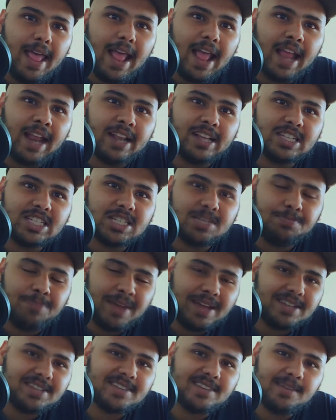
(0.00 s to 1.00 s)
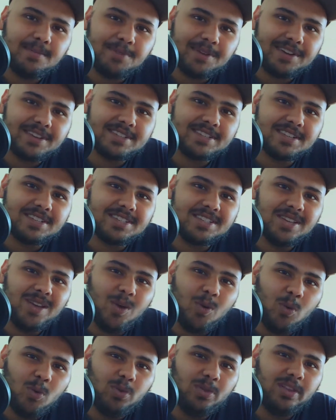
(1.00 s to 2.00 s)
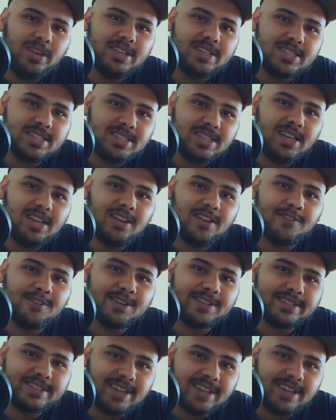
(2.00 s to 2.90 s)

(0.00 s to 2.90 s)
and especially because it's the only scene of its